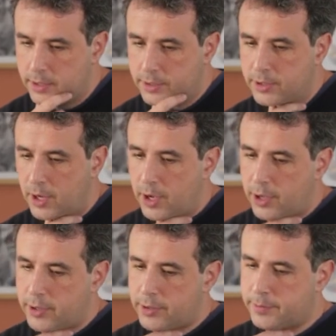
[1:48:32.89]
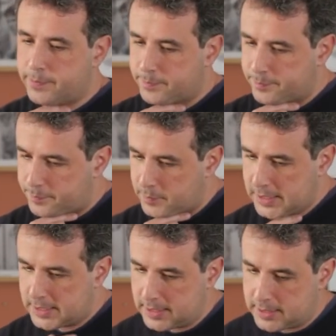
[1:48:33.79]
So
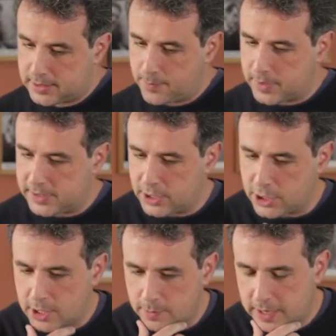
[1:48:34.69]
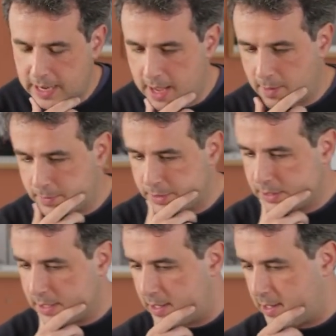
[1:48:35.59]
the position becomes,